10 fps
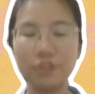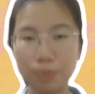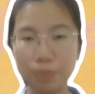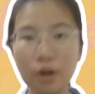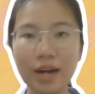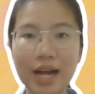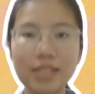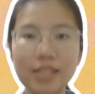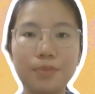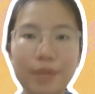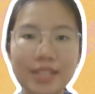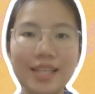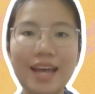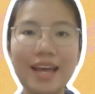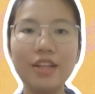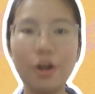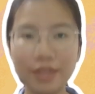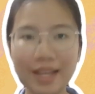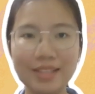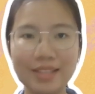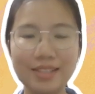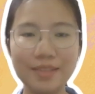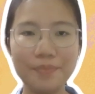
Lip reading: sport cards Brett can obtain.